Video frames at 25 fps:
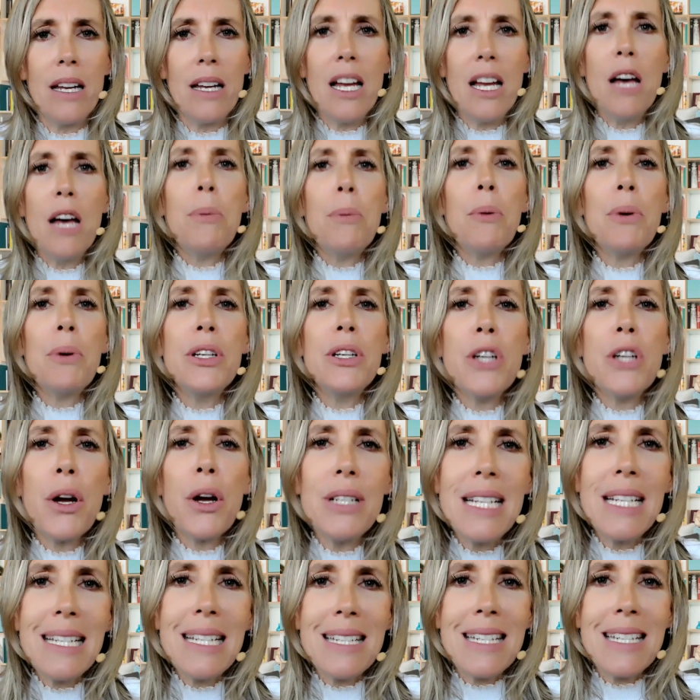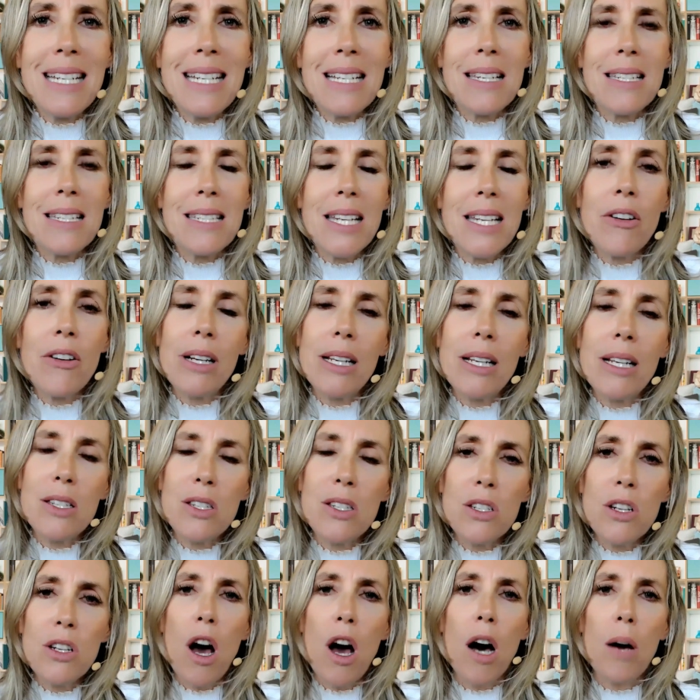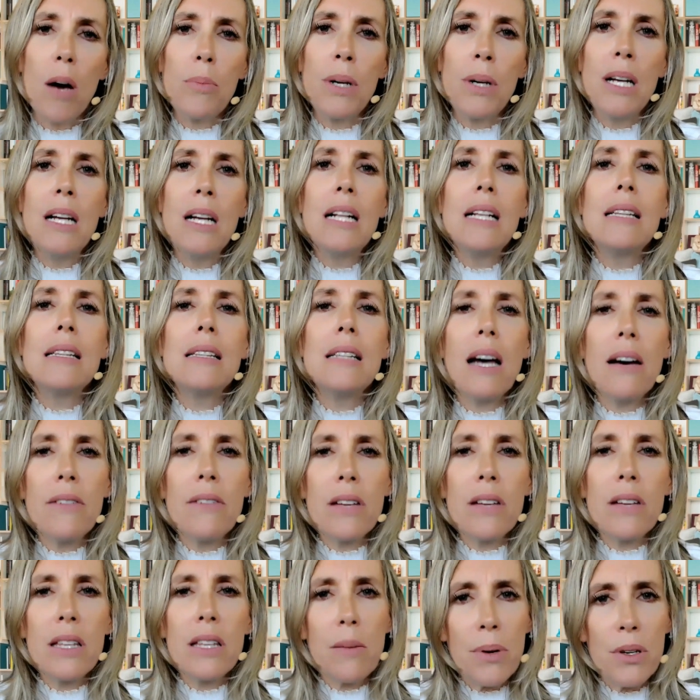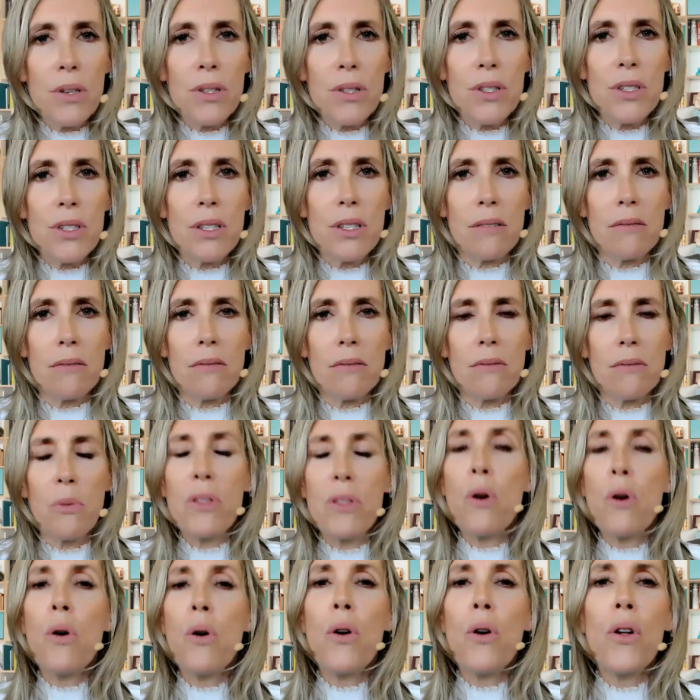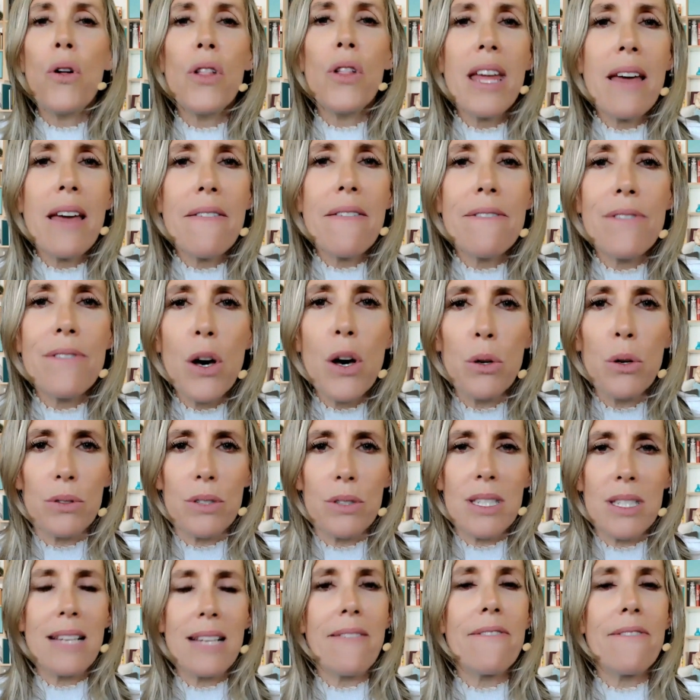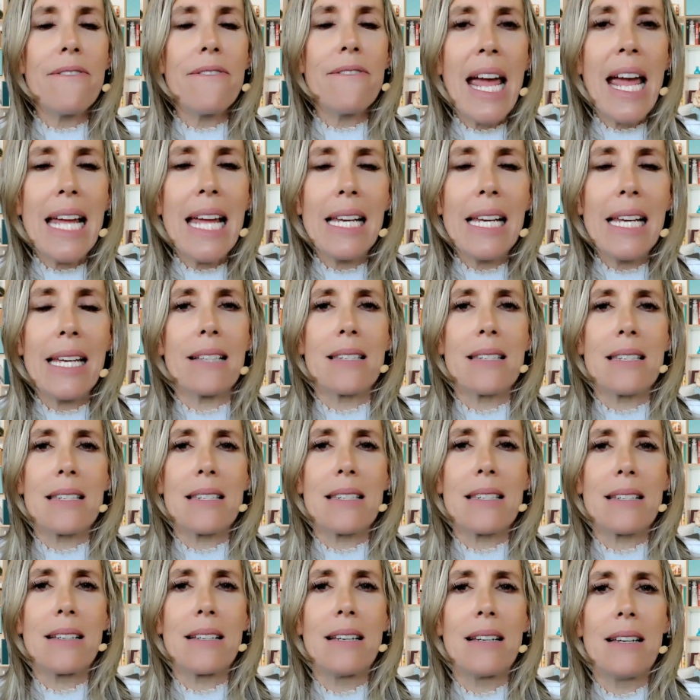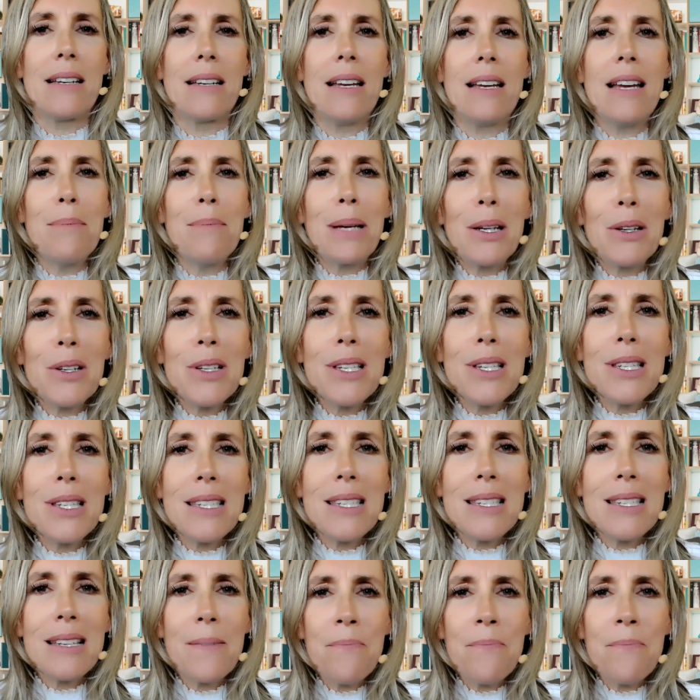but we don't need to necessarily stop loving the person with all their faults and failings, because